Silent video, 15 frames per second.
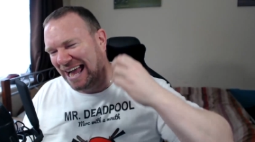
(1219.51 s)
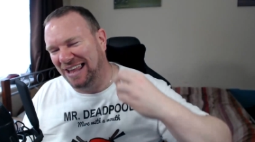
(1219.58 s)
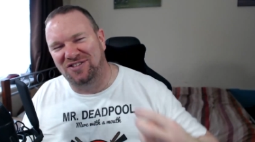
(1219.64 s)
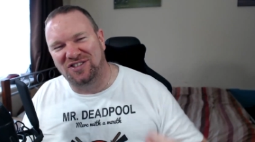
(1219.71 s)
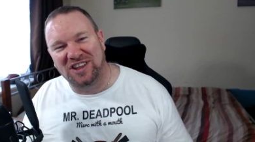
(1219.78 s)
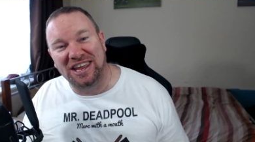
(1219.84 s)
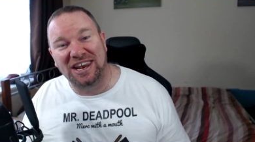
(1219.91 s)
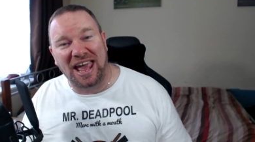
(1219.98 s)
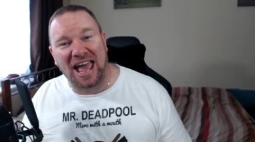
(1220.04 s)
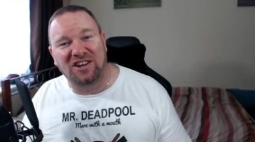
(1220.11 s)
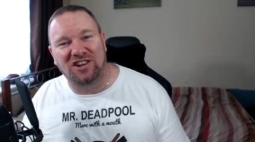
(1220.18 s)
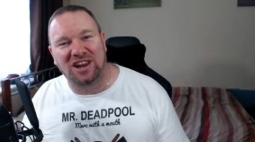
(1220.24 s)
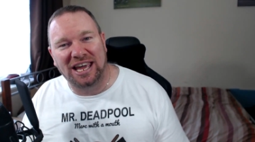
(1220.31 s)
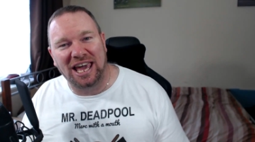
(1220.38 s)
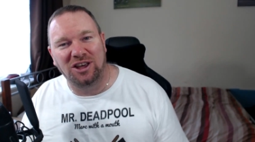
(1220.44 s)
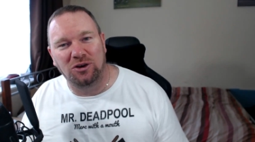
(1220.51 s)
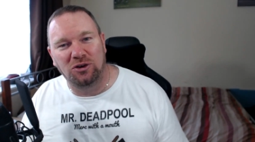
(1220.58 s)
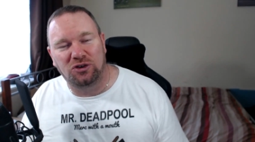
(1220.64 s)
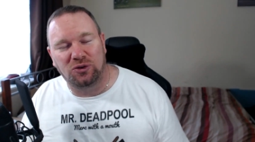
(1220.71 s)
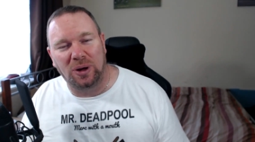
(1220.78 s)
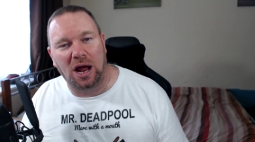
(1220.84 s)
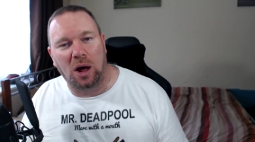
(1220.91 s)
I didn't actually get
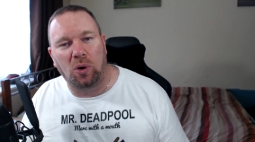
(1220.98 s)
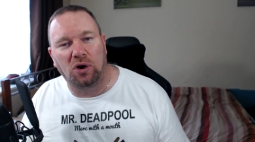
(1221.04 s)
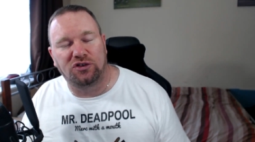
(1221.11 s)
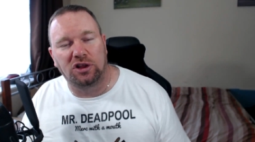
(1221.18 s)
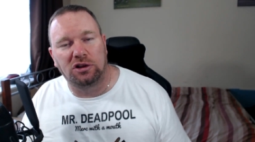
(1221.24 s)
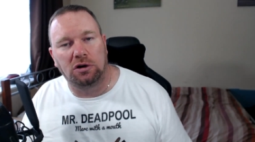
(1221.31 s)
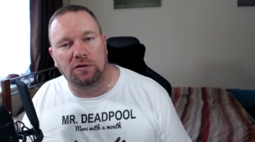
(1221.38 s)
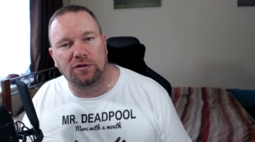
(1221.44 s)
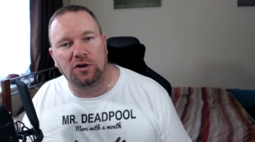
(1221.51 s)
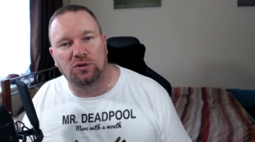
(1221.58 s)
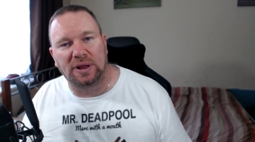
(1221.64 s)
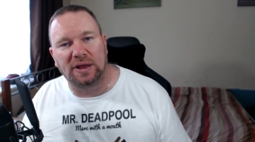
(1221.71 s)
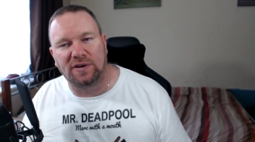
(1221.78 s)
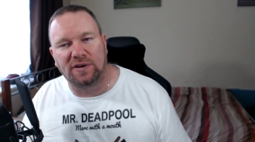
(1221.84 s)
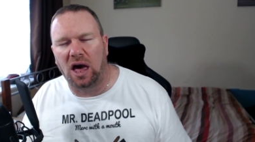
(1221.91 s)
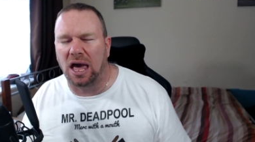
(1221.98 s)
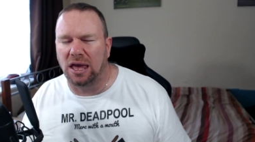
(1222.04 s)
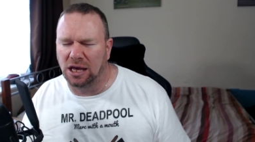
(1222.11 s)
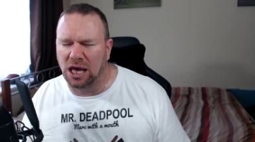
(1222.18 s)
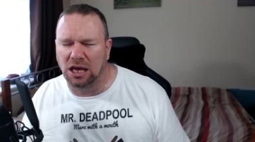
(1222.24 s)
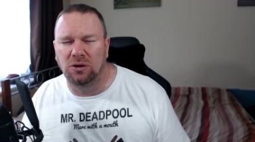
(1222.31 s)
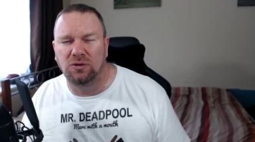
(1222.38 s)
used to it. I watched other reviews where they
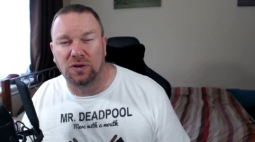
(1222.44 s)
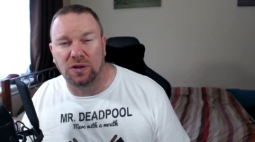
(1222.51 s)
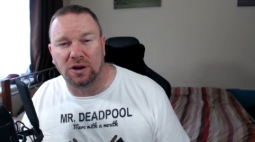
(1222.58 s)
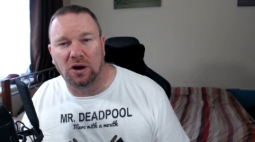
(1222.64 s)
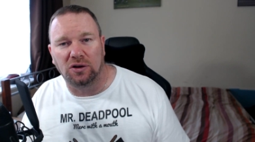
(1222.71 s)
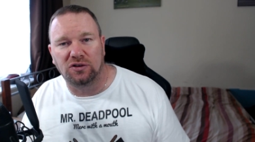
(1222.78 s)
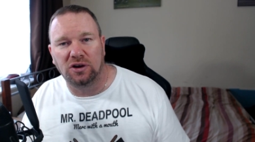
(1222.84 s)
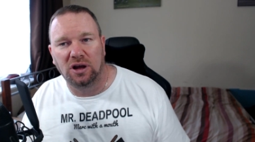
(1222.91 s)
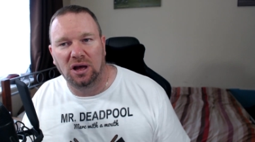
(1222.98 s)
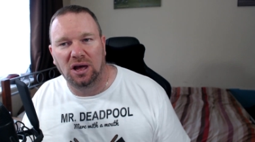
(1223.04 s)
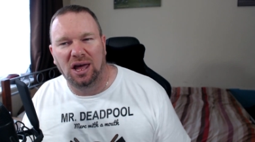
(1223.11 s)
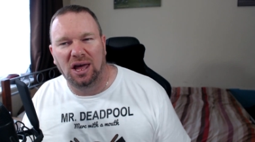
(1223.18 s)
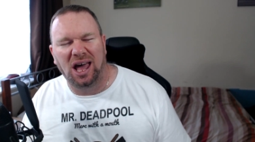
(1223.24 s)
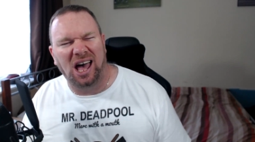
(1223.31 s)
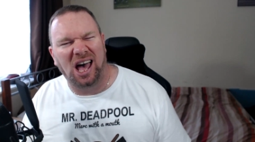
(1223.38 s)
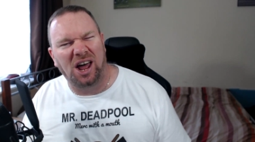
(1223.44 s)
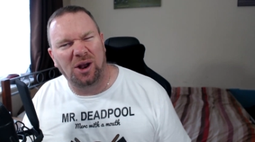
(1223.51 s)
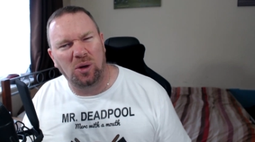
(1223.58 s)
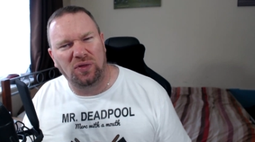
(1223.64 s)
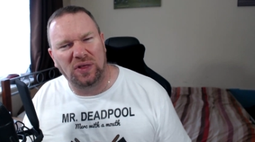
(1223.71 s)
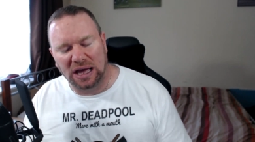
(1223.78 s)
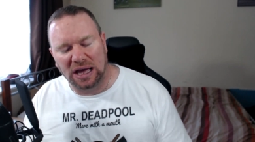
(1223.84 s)
say, you get used to the notch. I
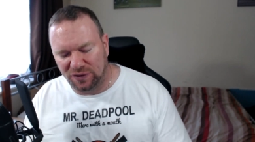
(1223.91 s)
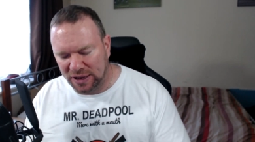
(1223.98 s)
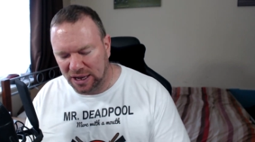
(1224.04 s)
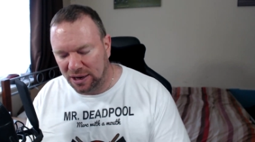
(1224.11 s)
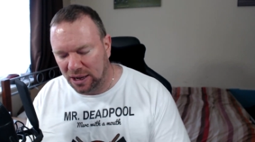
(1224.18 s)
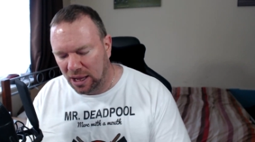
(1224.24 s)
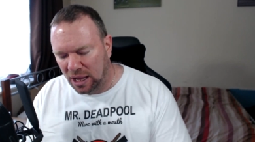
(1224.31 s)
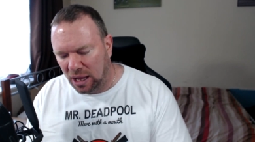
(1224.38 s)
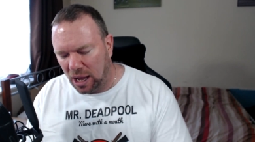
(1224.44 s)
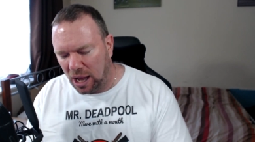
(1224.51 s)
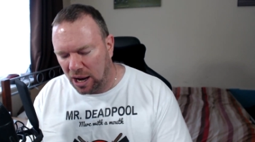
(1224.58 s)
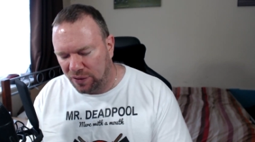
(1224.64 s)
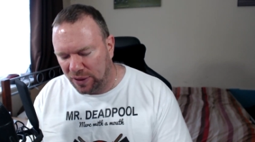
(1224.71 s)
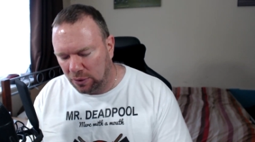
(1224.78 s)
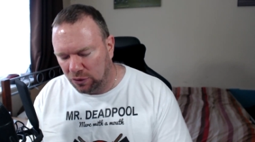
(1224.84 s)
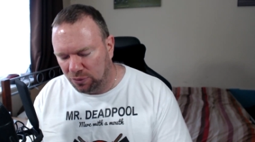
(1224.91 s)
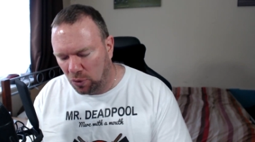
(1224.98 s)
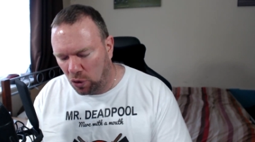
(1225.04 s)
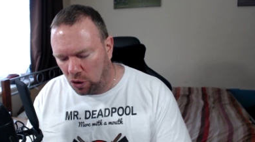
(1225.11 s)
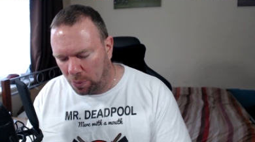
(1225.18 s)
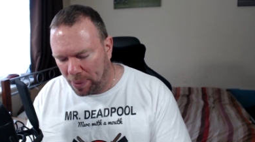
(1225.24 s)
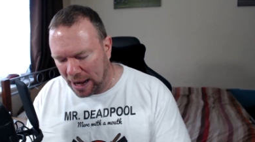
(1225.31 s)
don't think I did. I think it was
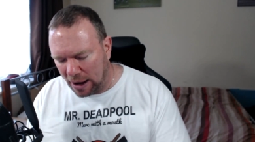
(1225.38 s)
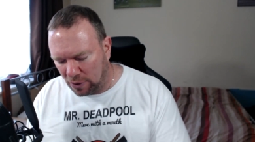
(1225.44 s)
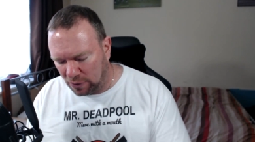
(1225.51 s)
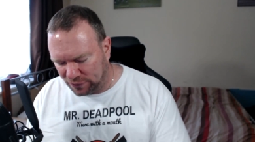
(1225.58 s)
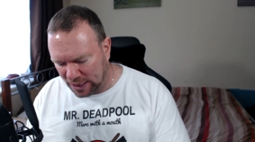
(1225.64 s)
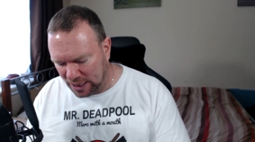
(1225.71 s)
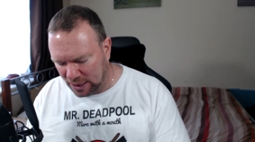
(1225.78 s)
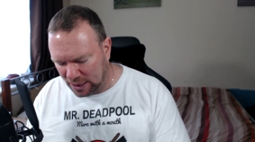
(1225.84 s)
more apparent